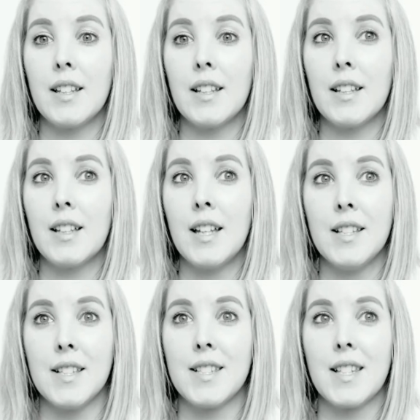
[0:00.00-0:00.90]

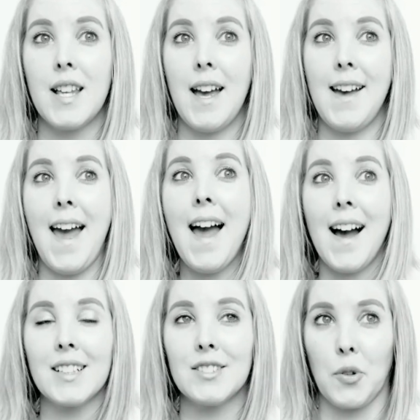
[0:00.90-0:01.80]
his
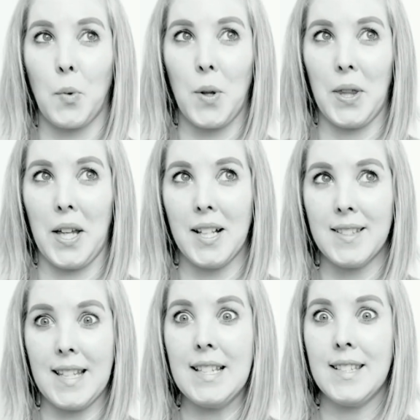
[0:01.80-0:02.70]
axe, for one thing, is
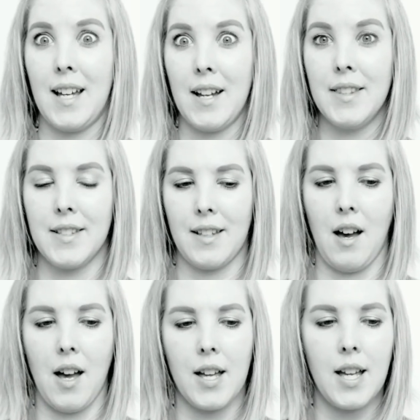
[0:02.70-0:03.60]
inside this
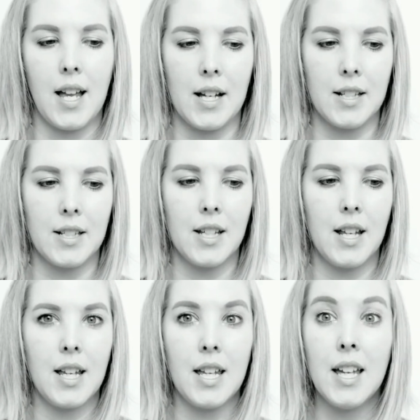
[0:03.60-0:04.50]
guy, and
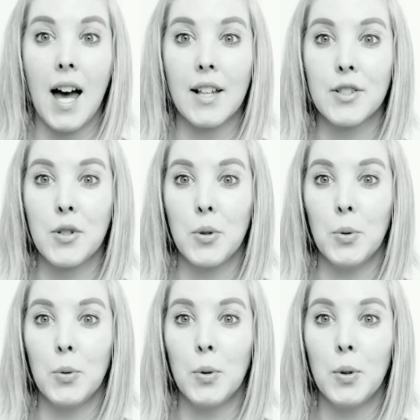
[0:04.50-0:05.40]
he has
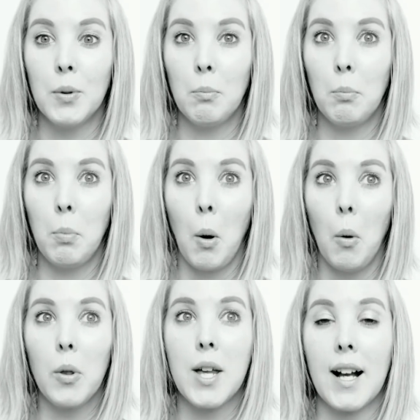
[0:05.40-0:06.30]
to pull
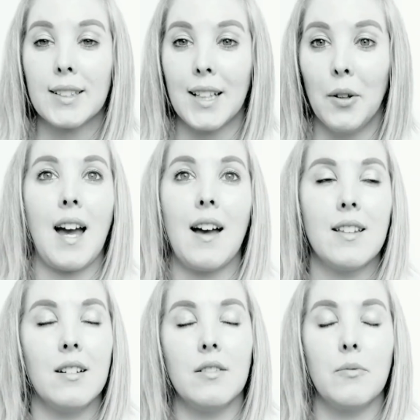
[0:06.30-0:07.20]
the axe out
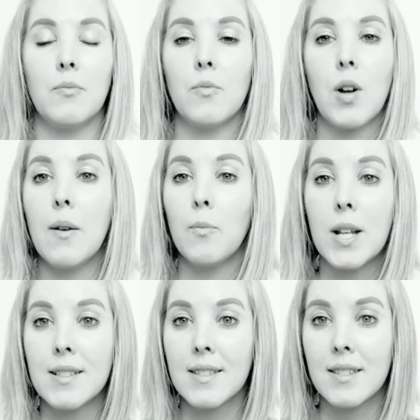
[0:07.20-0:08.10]
and
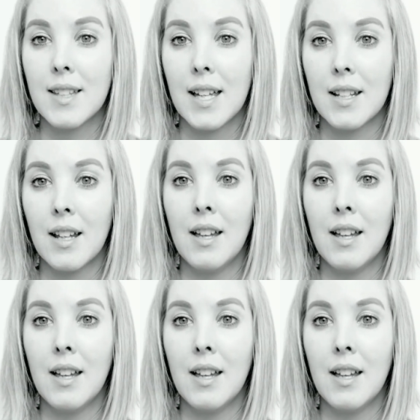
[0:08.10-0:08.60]
witness this kid